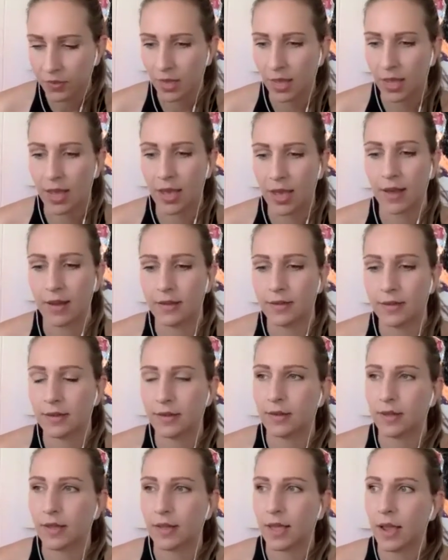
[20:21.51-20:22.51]
And
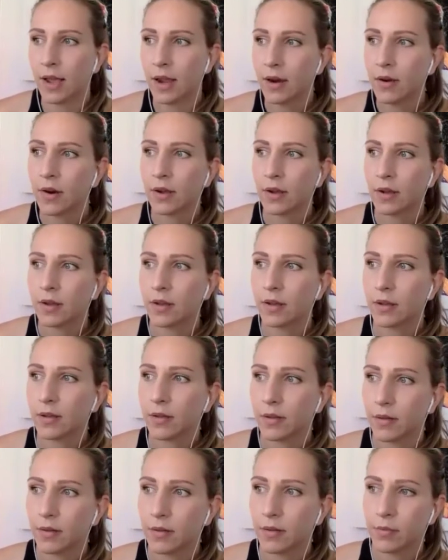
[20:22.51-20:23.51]
Eric
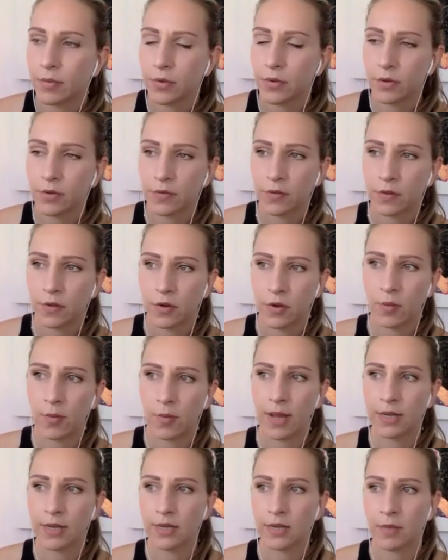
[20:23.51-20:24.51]
beautifully
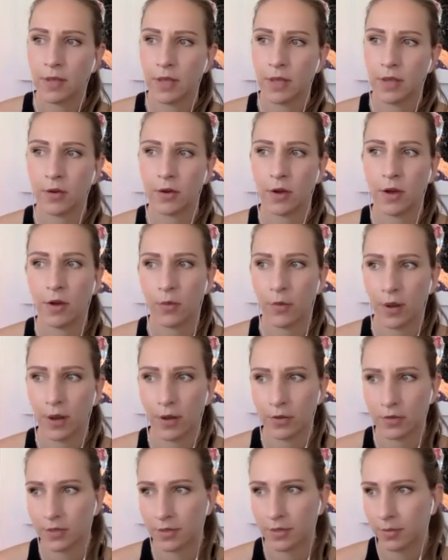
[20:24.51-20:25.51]
reminded me, you know, when I
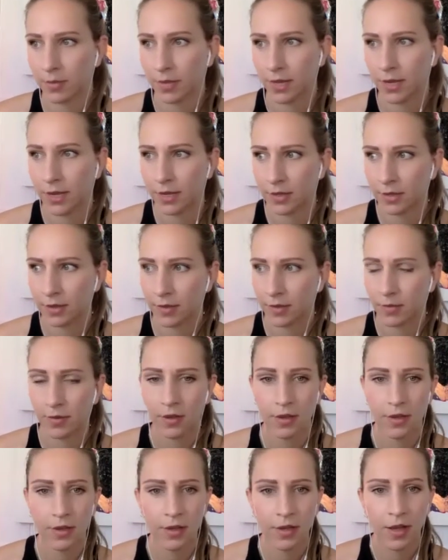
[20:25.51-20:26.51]
was complaining to him,
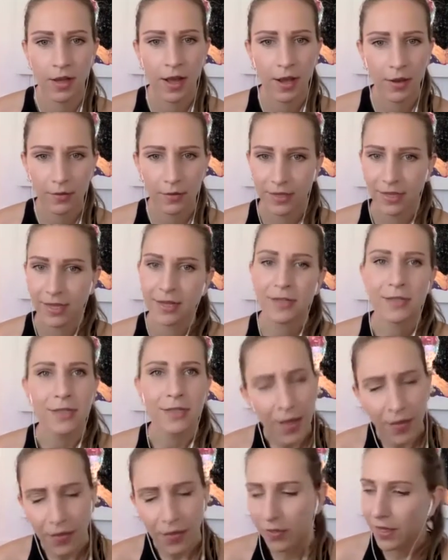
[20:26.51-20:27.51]
I only get
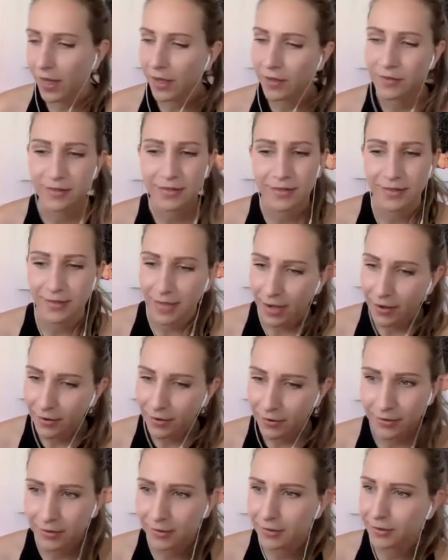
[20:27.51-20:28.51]
10,000
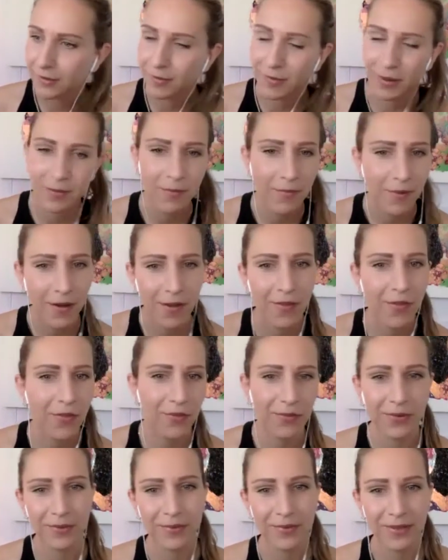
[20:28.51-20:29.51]
downloads a month.
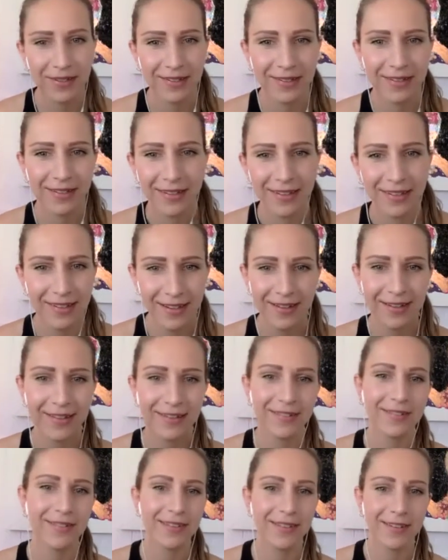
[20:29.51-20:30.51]
What am I going to
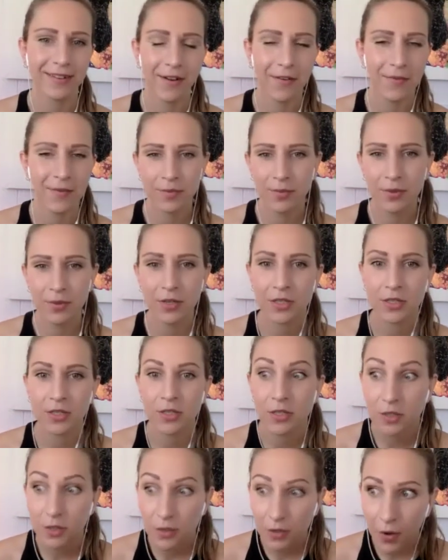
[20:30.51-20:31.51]
do? You know, I've been putting
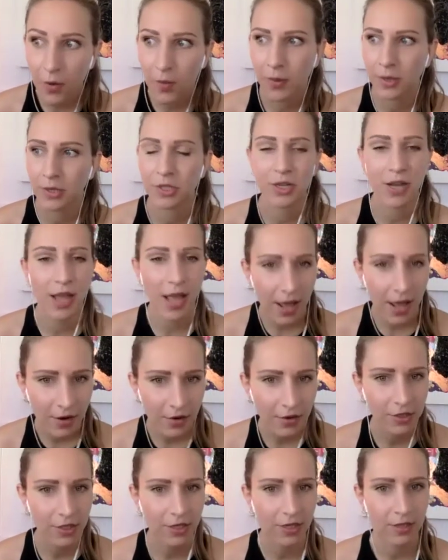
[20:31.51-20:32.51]
so much
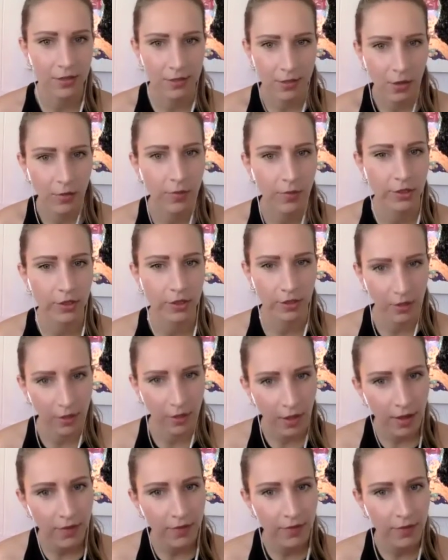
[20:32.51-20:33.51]
energy and so much
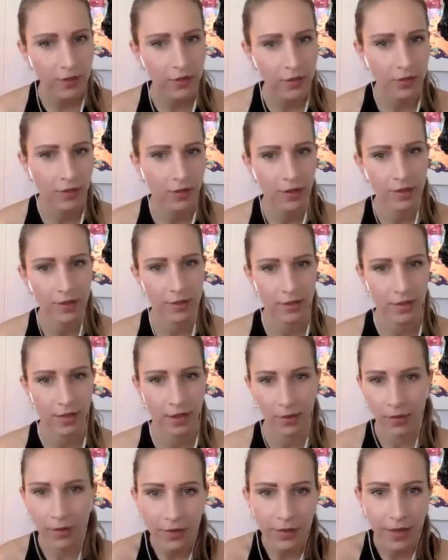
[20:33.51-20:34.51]
love into this.
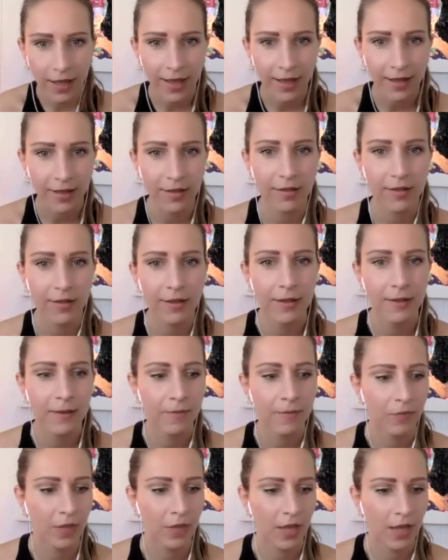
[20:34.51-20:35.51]
Like, what the hell?
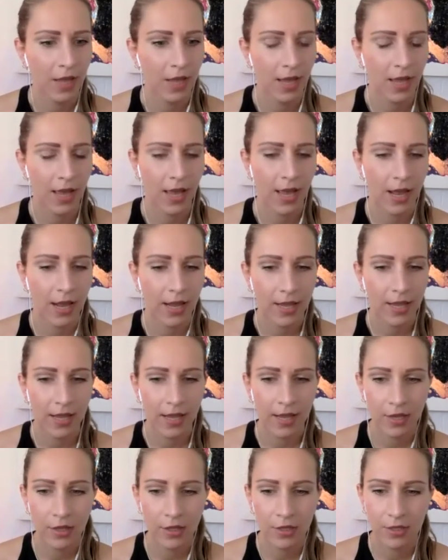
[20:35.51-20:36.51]
And
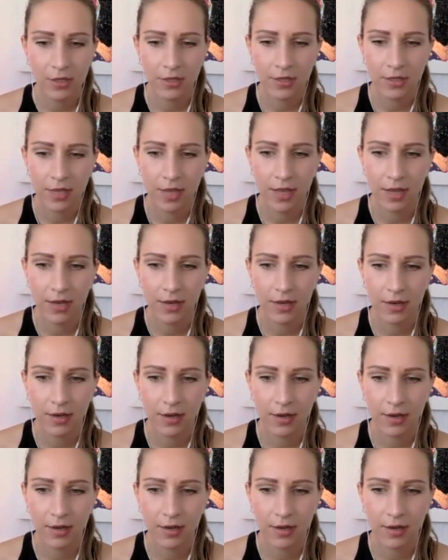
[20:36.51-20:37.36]
he just said,